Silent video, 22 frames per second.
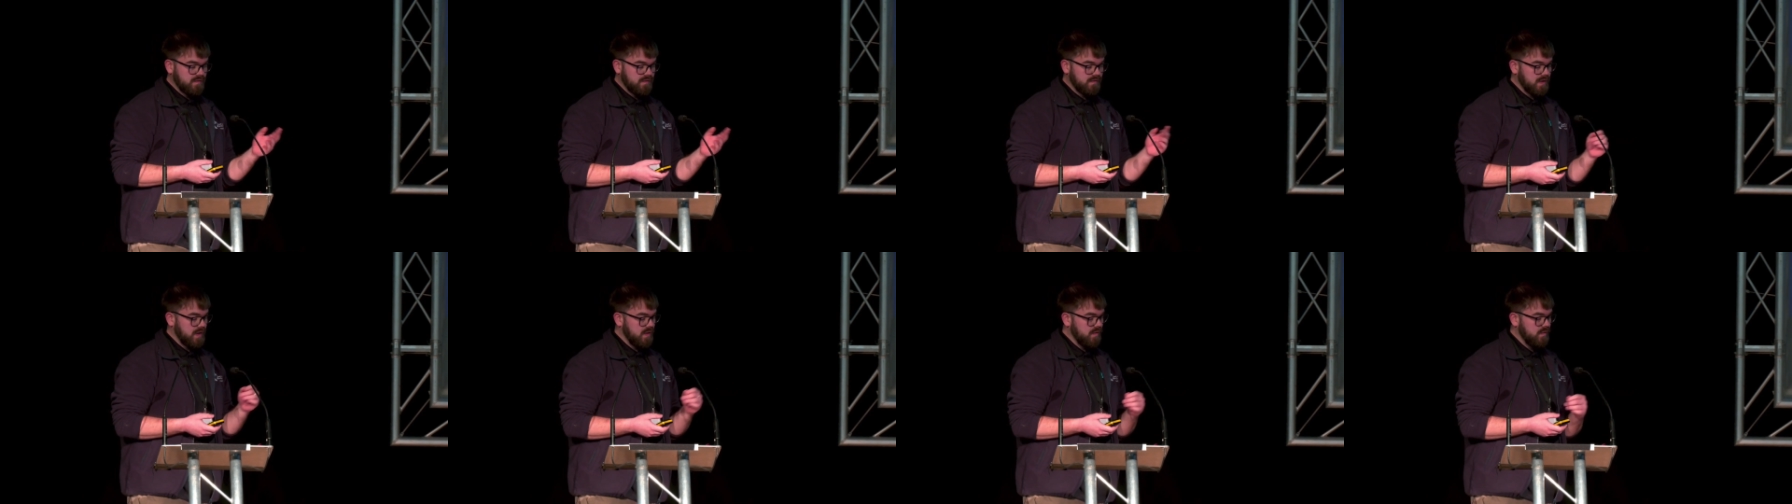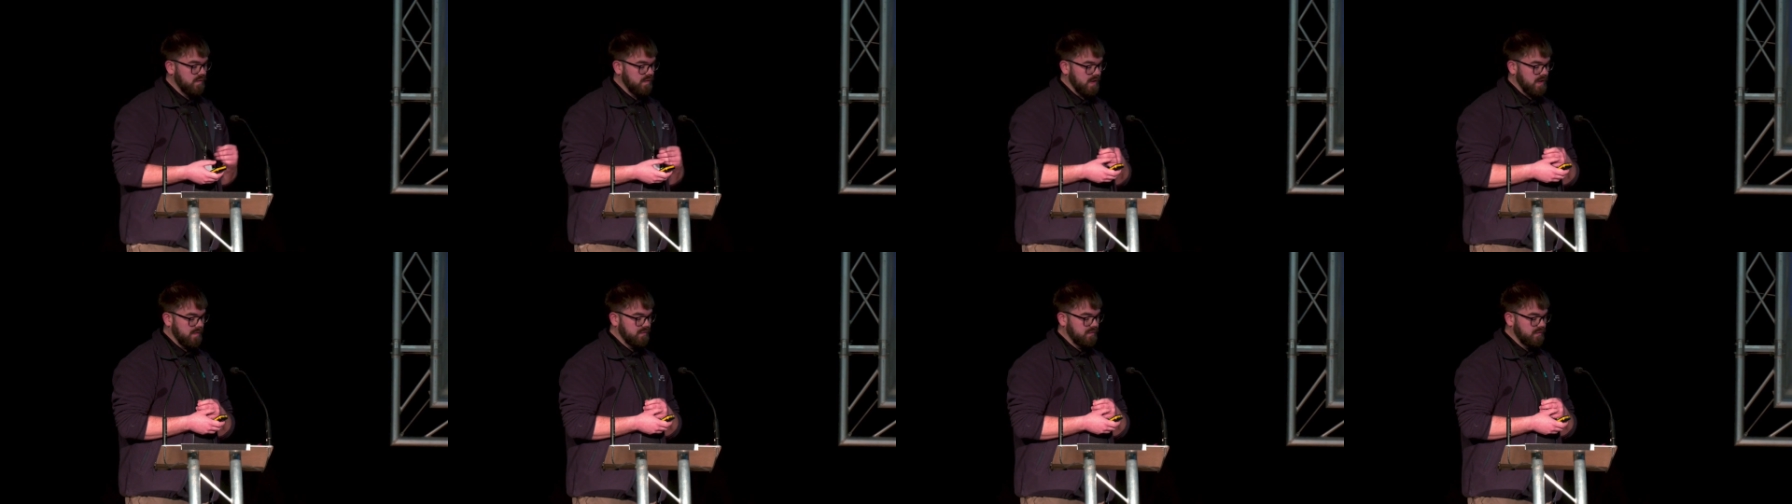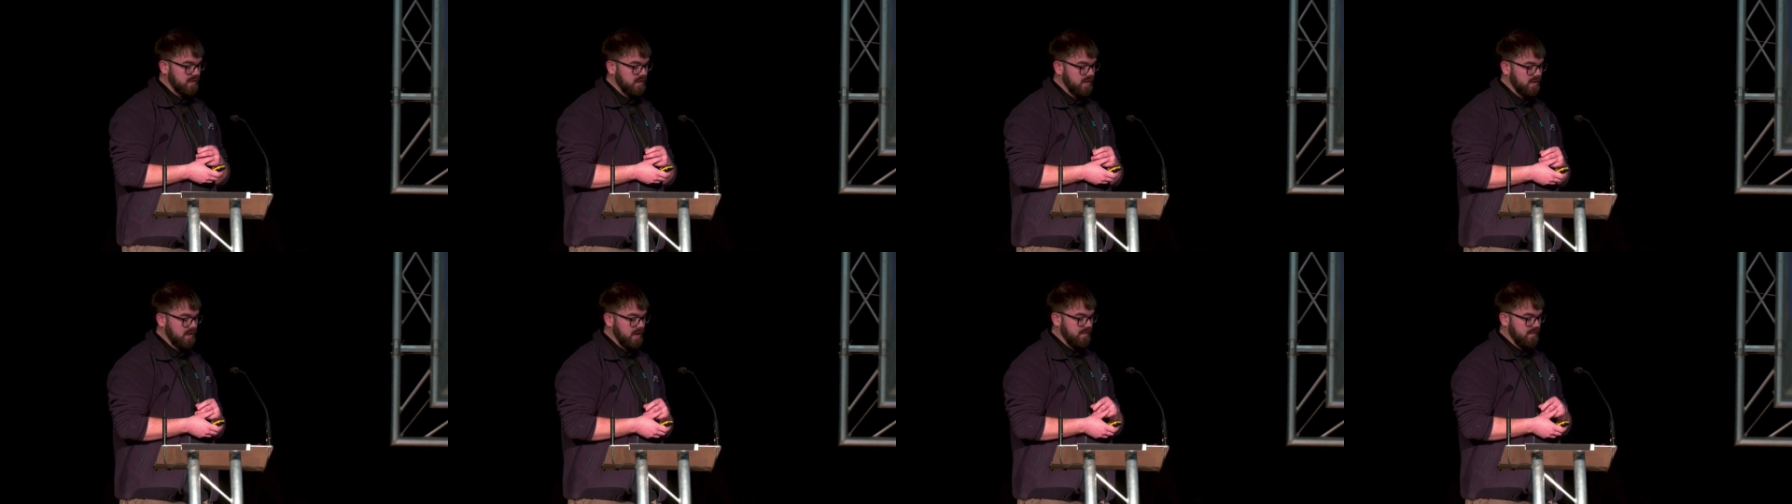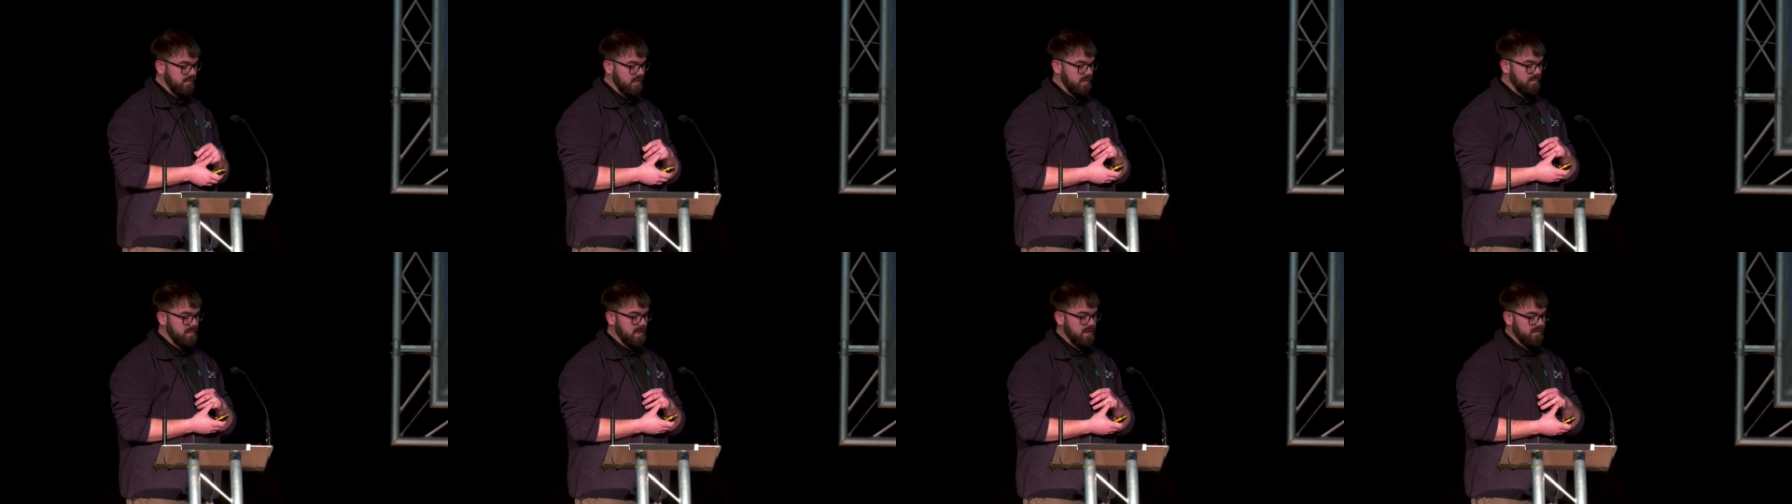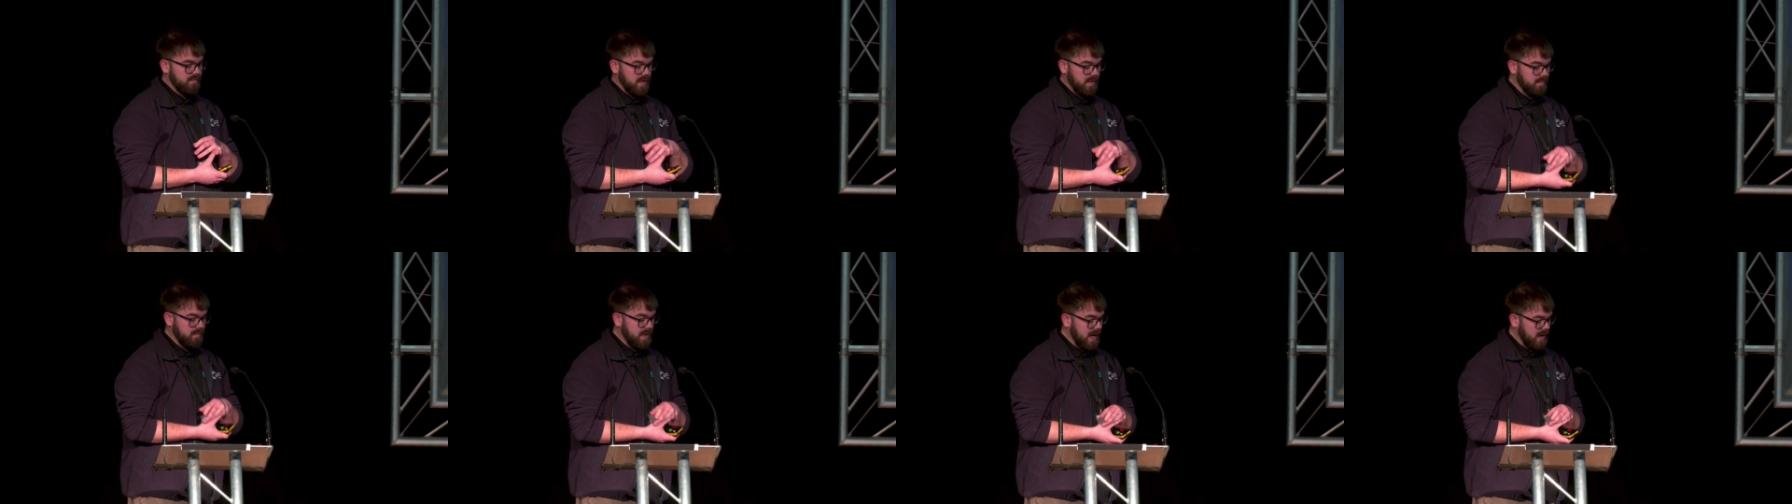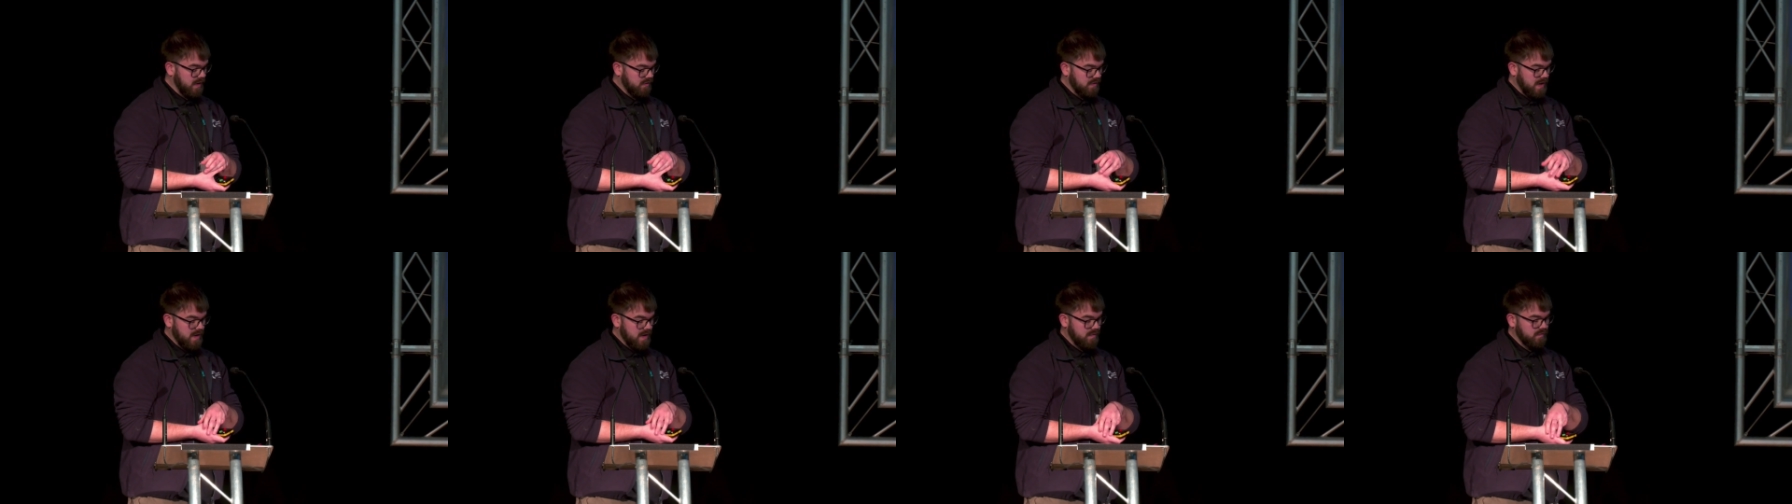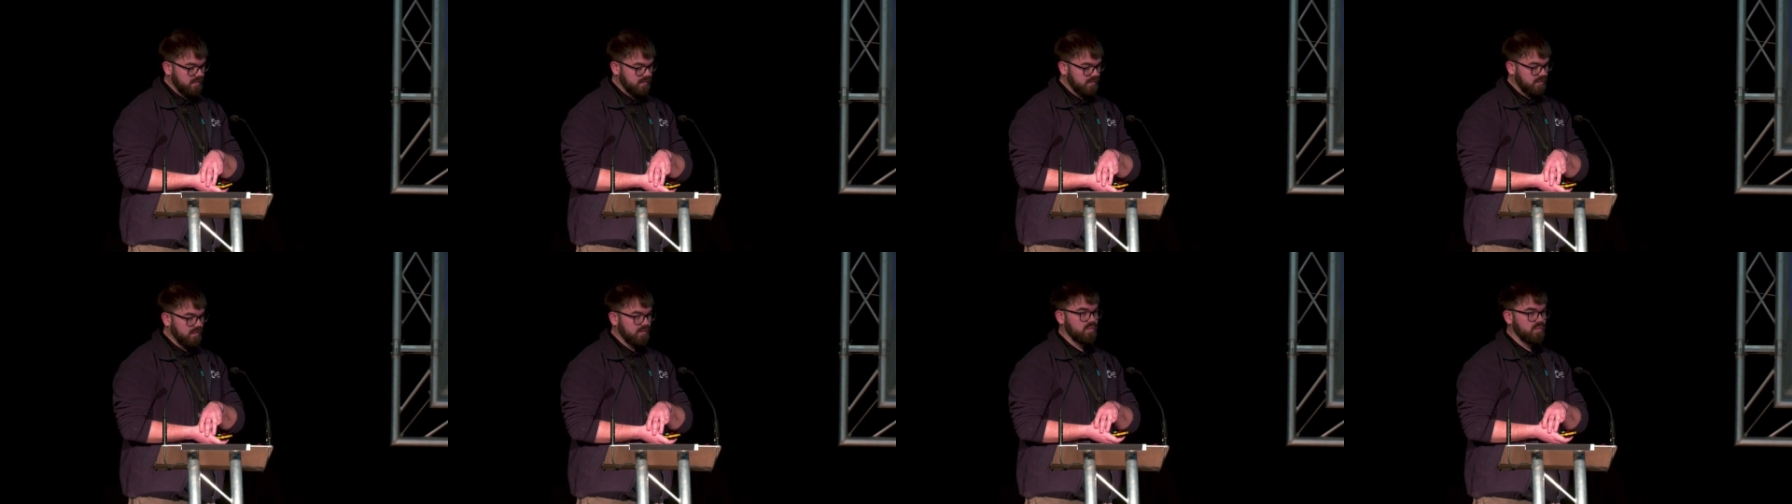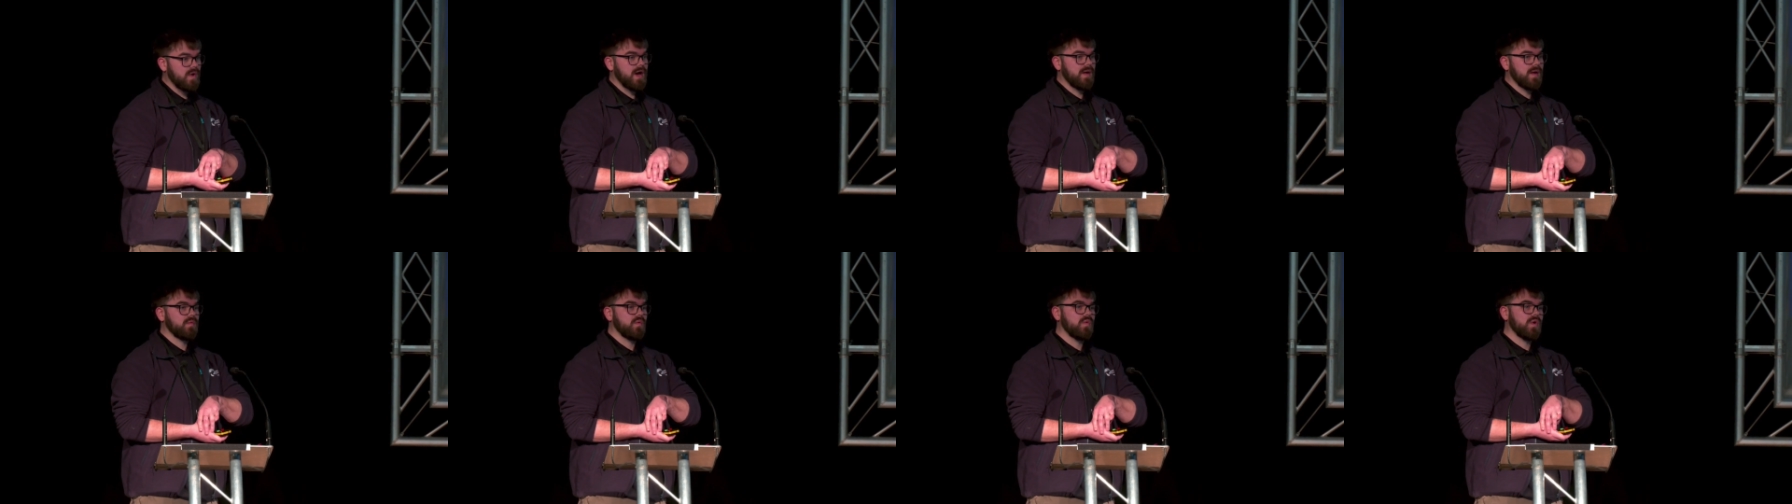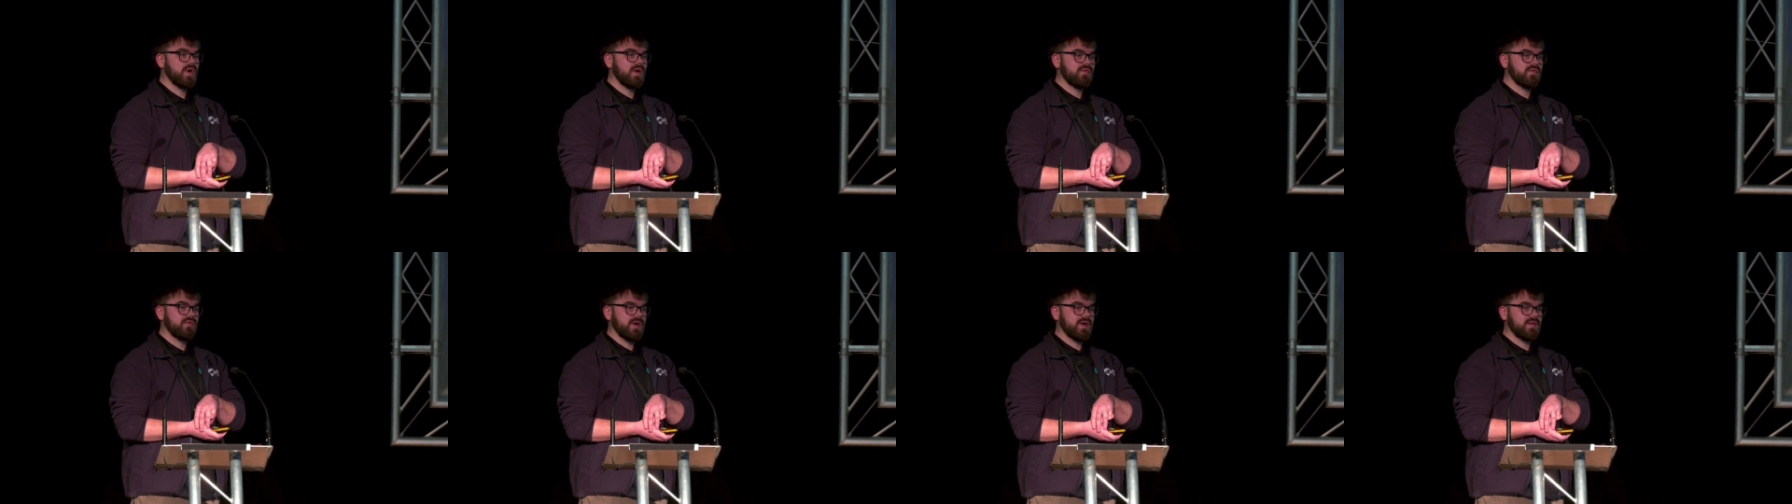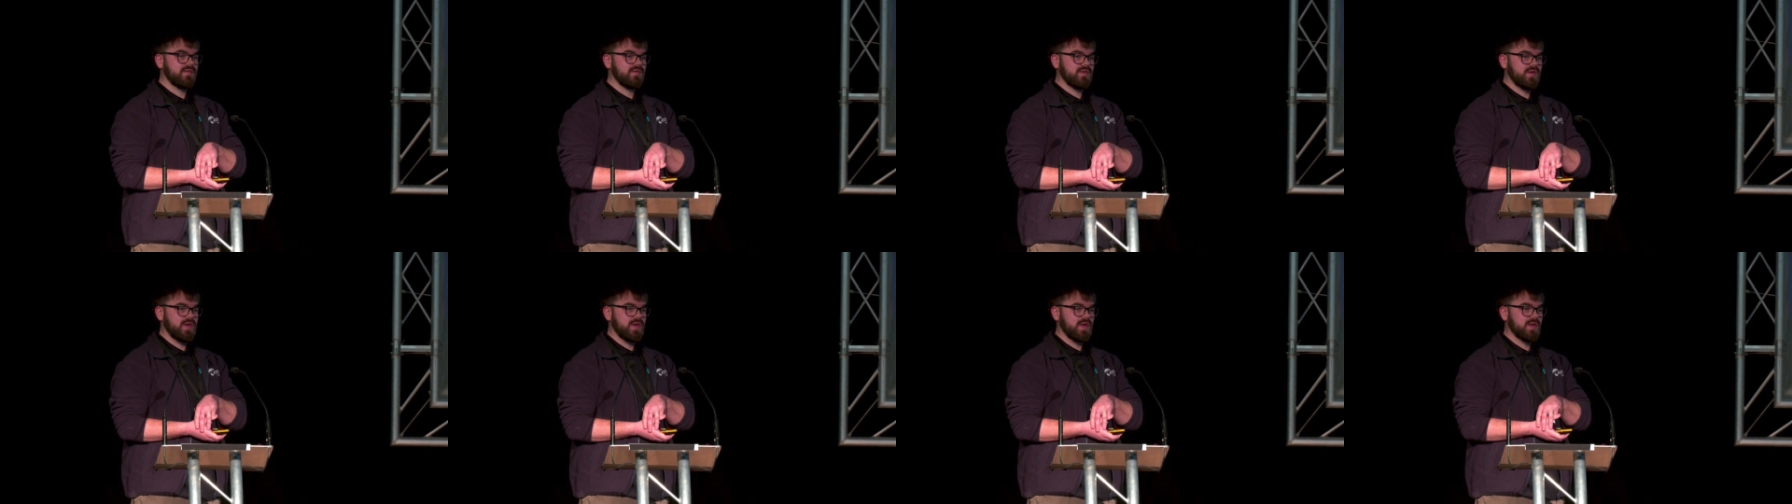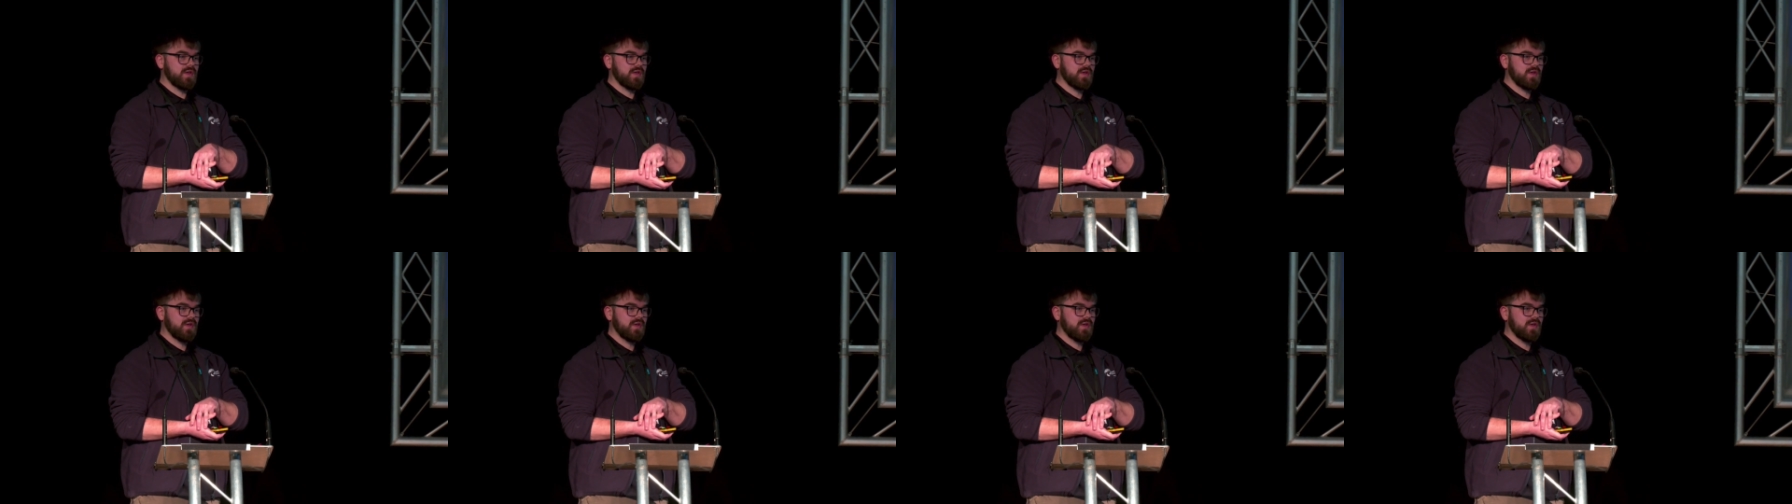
So I'm just going to cover a bit of my background, sort of why I'm qualified to,